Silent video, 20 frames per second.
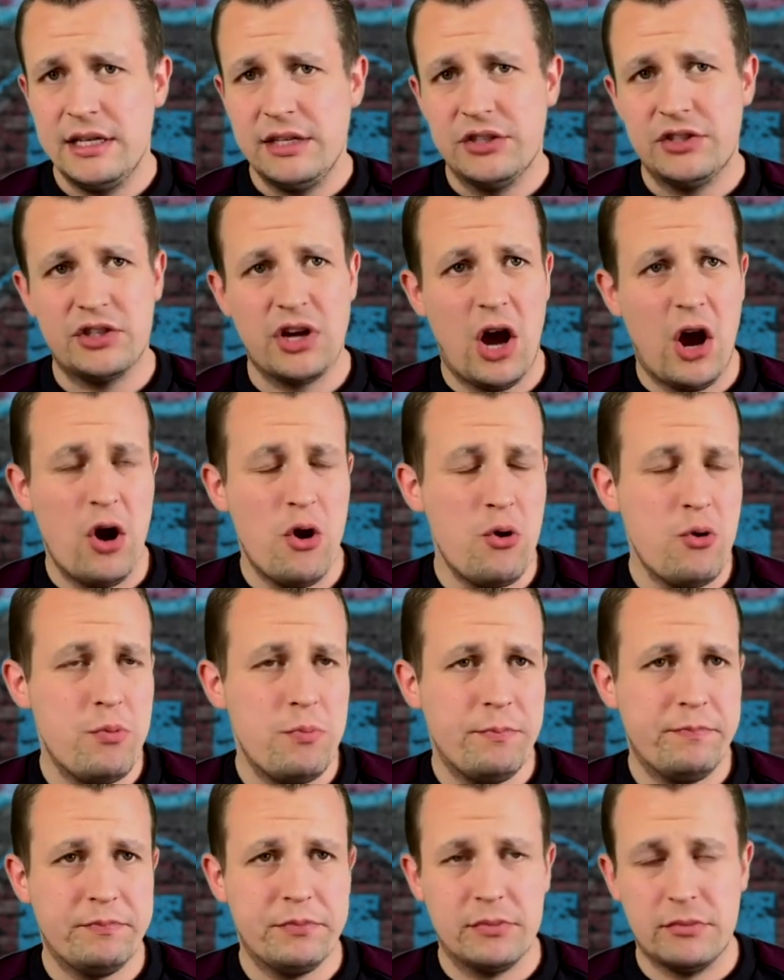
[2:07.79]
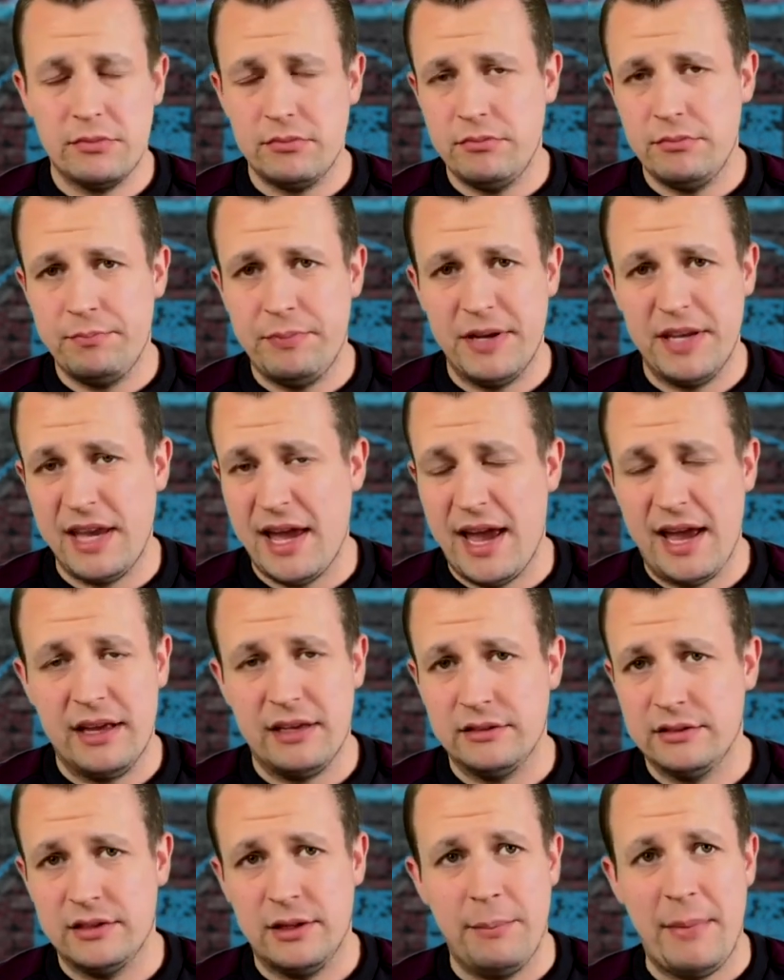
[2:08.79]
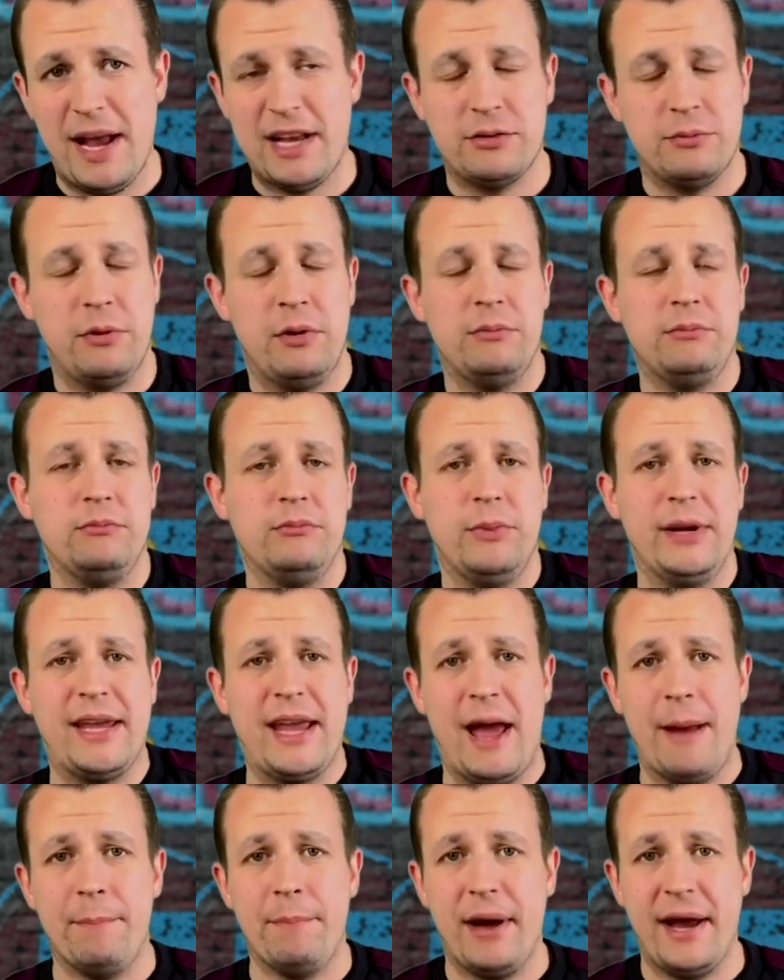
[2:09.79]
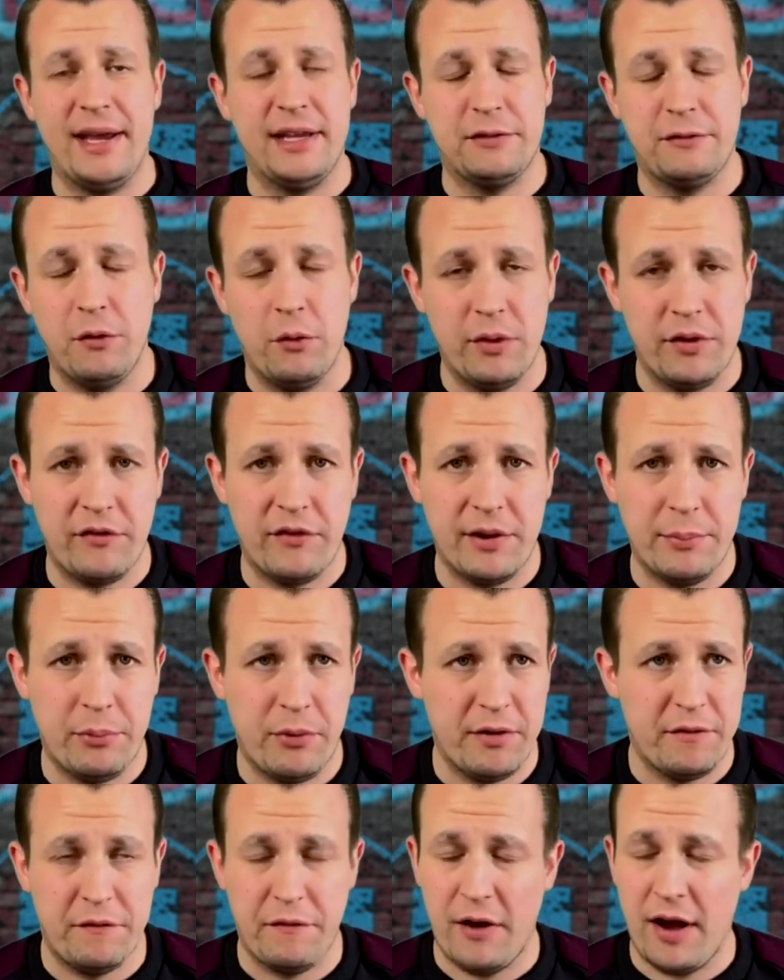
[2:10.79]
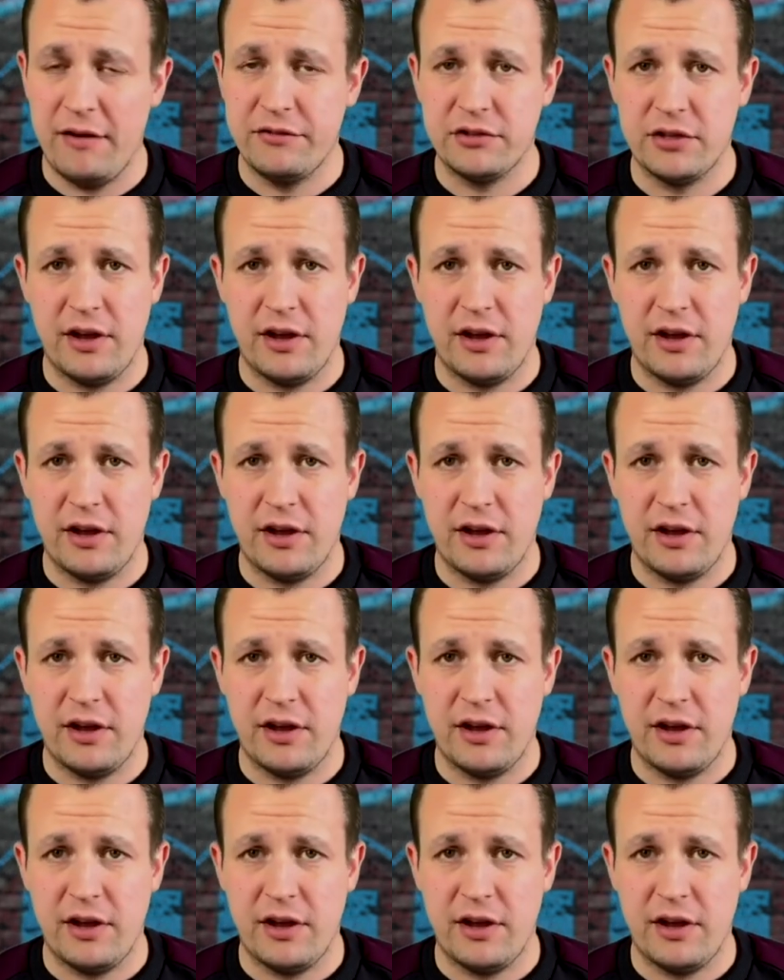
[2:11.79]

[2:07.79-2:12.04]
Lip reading: So, but yeah, the maximum we can pay is 43.5.